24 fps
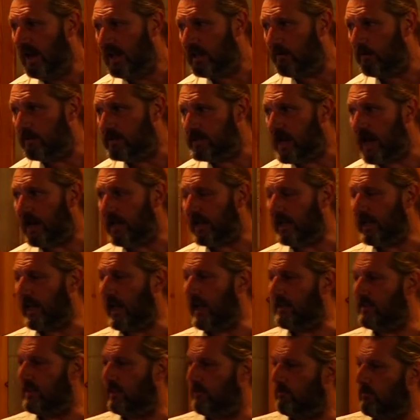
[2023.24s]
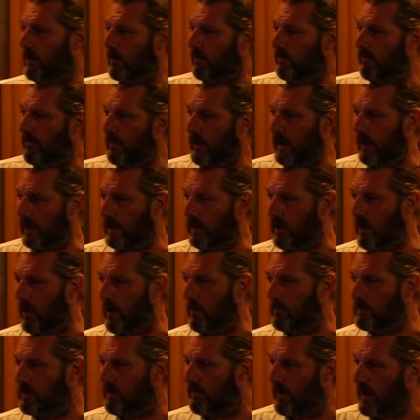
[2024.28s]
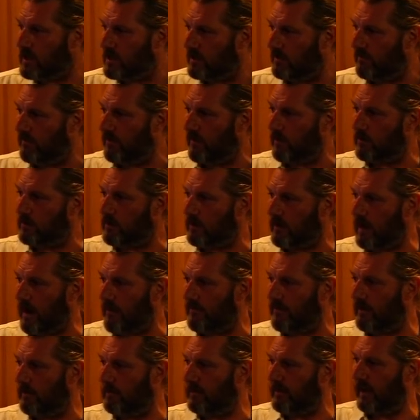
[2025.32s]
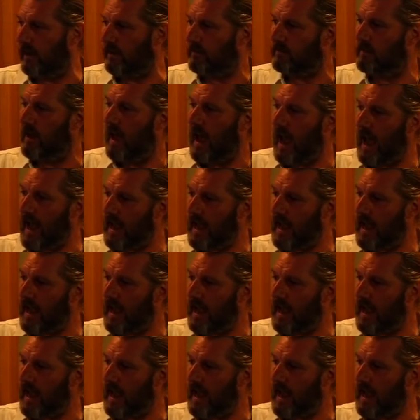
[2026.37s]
There were dedicated Royal Flying Corps observation and photographic flights.